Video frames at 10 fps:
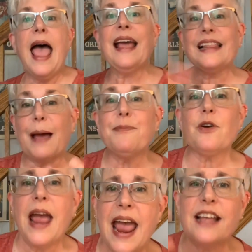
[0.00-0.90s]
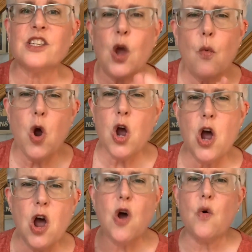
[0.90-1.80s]
clap your hands.
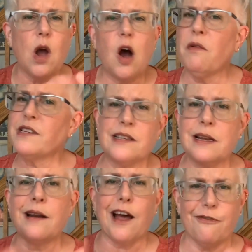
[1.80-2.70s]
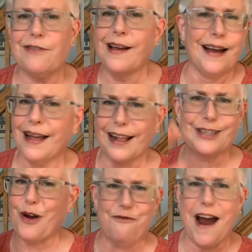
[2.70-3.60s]
Woohoo! Oh, this isn't enough. Let's
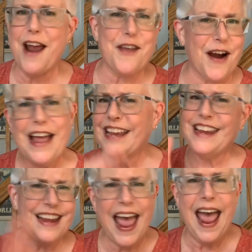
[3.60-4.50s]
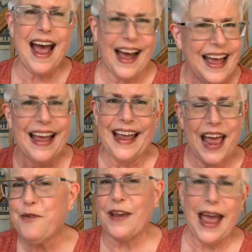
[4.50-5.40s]
go farther. Yeah!
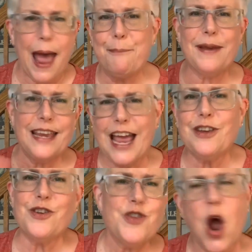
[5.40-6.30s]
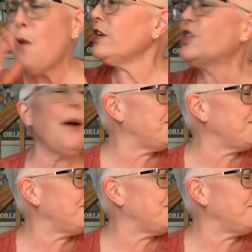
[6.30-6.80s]
If you're happy and you know it, jump